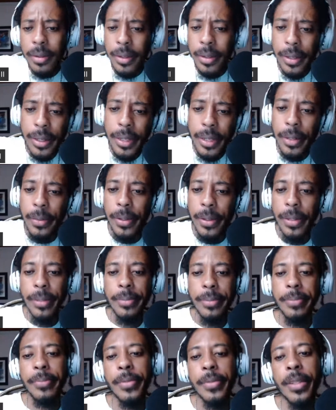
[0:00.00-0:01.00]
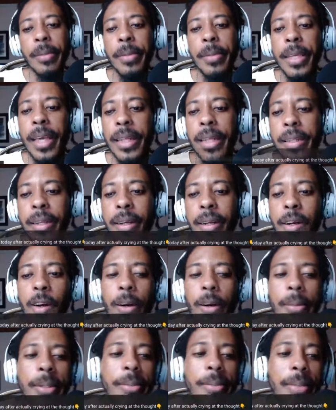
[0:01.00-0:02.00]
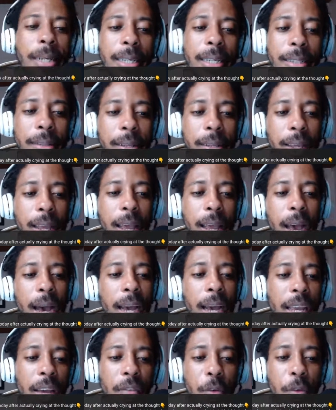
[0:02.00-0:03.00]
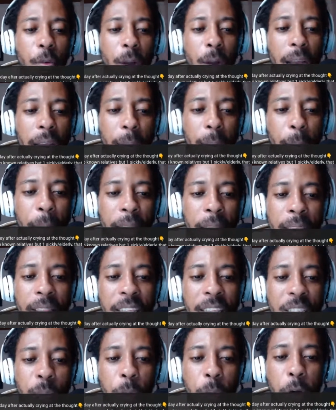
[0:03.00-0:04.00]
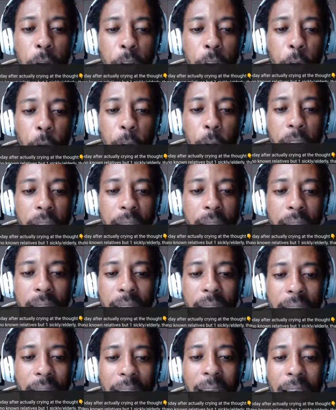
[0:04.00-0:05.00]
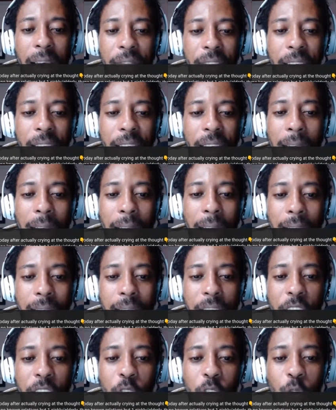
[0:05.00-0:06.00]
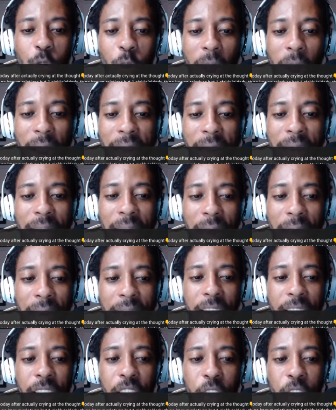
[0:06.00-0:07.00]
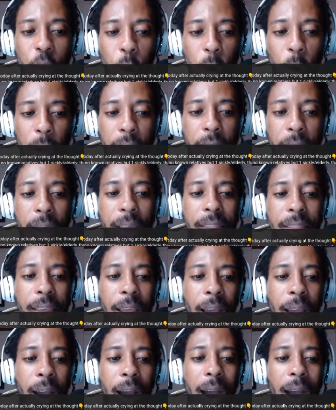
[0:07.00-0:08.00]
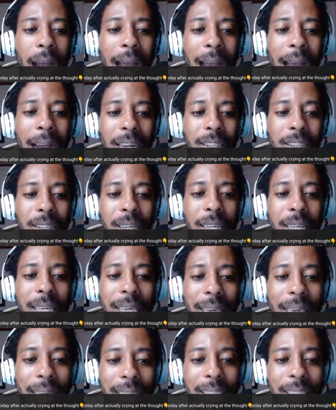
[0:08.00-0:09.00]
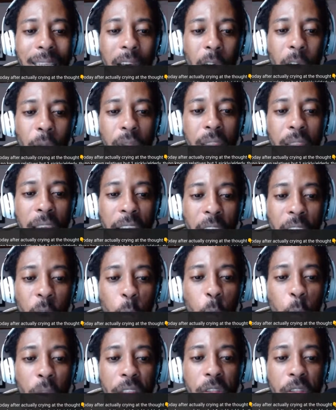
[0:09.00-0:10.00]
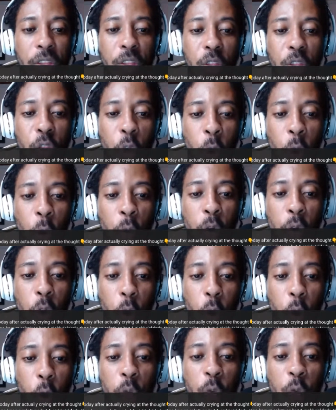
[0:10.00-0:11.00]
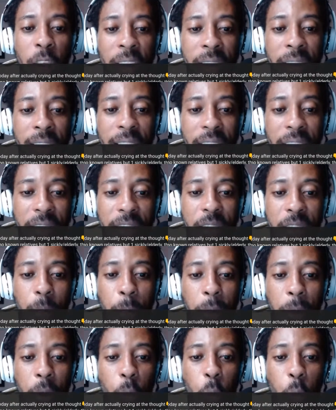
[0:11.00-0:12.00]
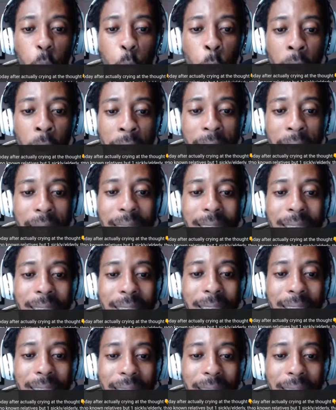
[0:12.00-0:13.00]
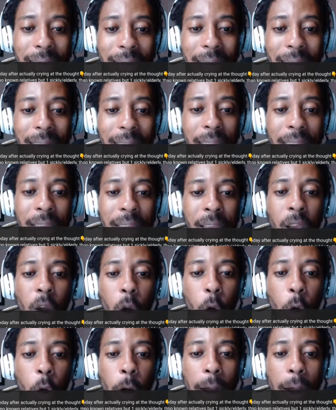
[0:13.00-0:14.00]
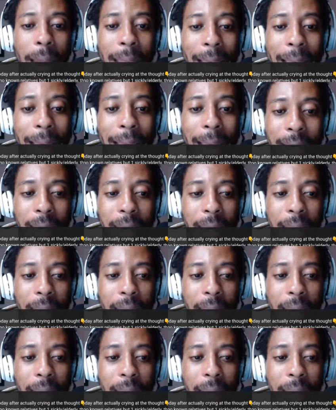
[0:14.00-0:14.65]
anyway, let me get to the comment, man. I have arrived. Made this point earlier today after actually crying at the thought there are actually kids out there with no known relatives but one sickly or elderly